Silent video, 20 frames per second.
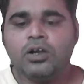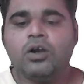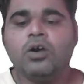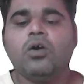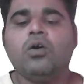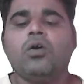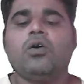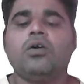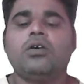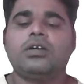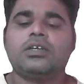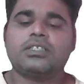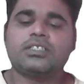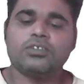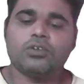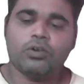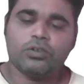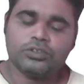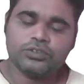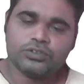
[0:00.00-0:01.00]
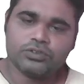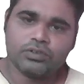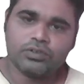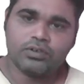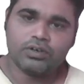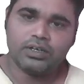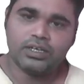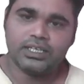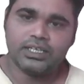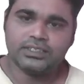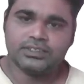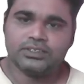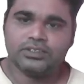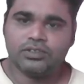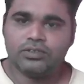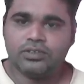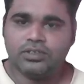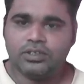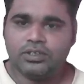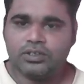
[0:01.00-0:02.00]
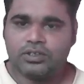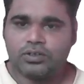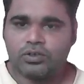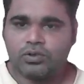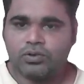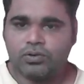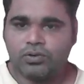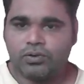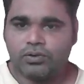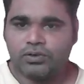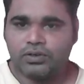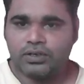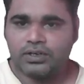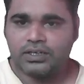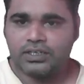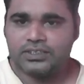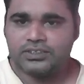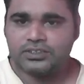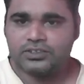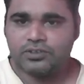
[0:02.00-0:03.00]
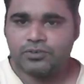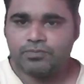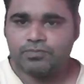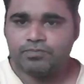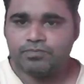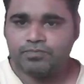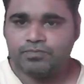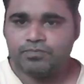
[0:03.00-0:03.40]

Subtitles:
or it is also called as the chondrisome,